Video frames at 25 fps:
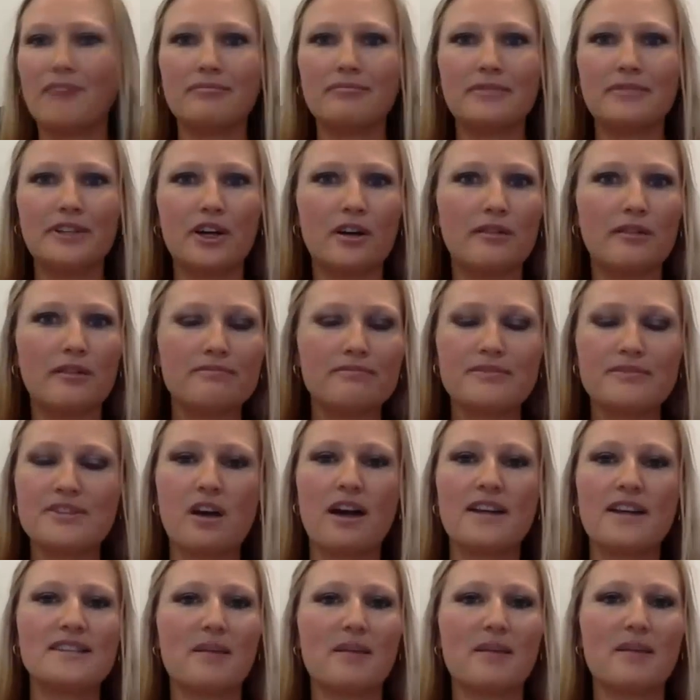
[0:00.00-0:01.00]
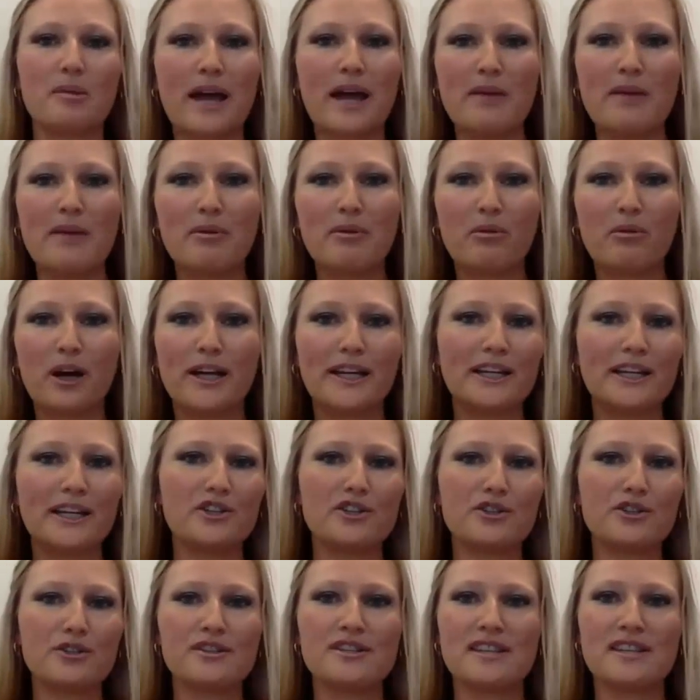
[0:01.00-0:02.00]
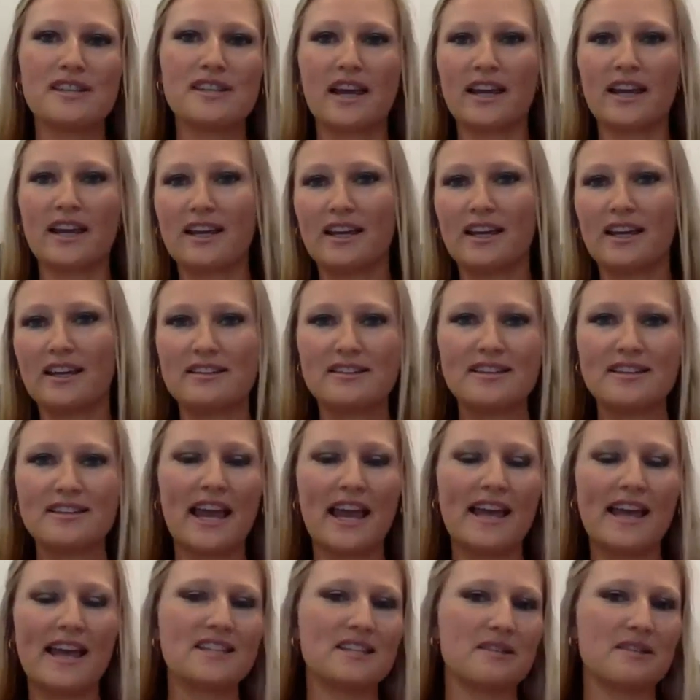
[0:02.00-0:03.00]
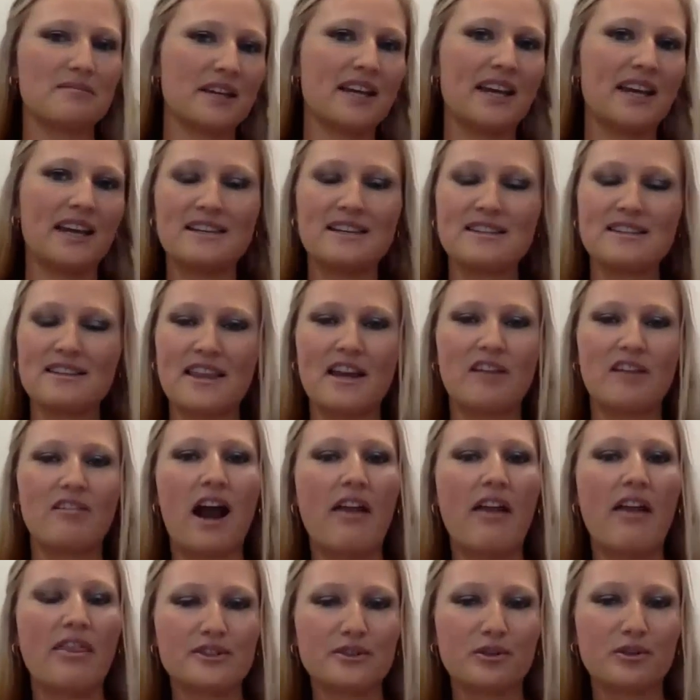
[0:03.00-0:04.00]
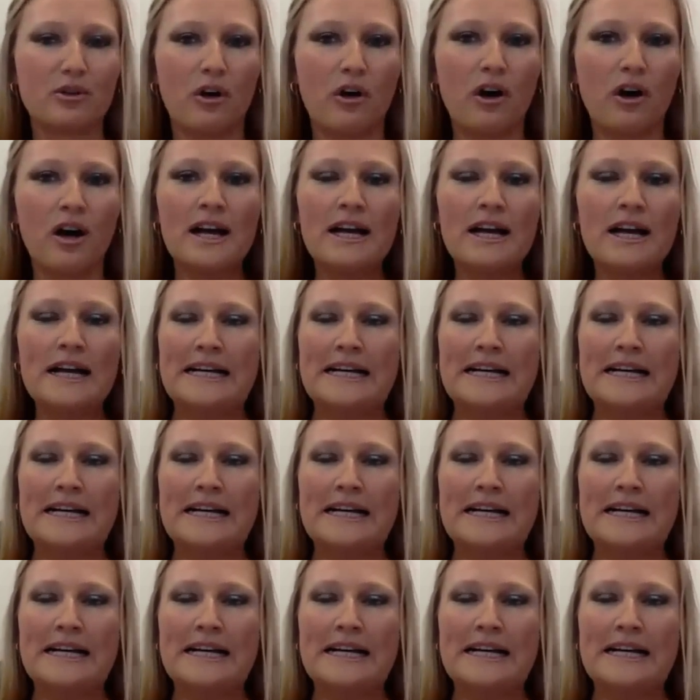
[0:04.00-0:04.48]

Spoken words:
you know, signs up the paperwork in 2 seconds, hands them the keys, and they're out the door.